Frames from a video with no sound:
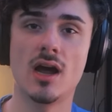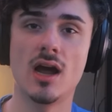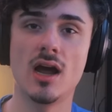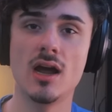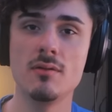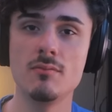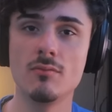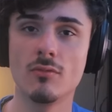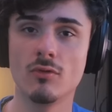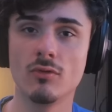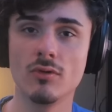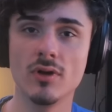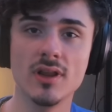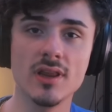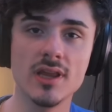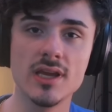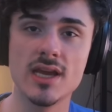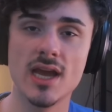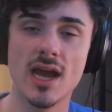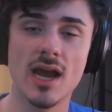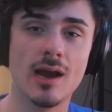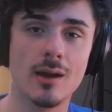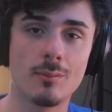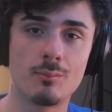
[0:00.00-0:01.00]
I'm
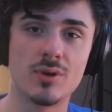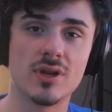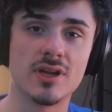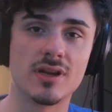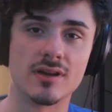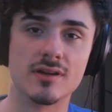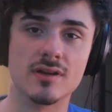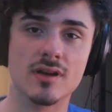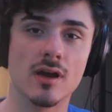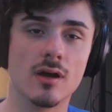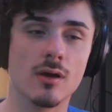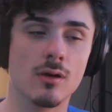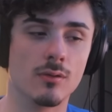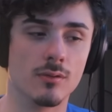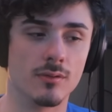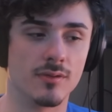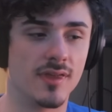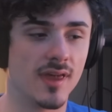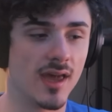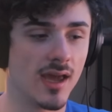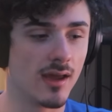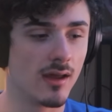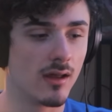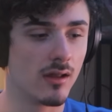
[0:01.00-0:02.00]
really happy to know
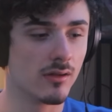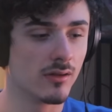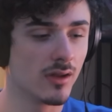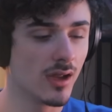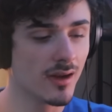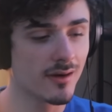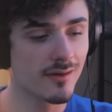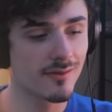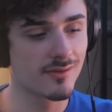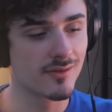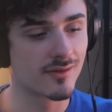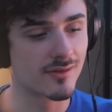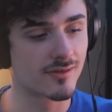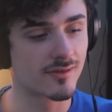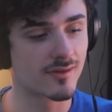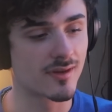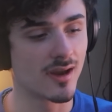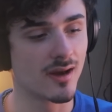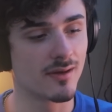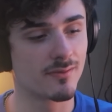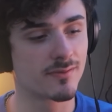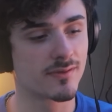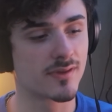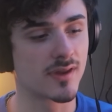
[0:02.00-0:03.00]
that a lot of the
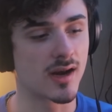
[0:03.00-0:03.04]
stuff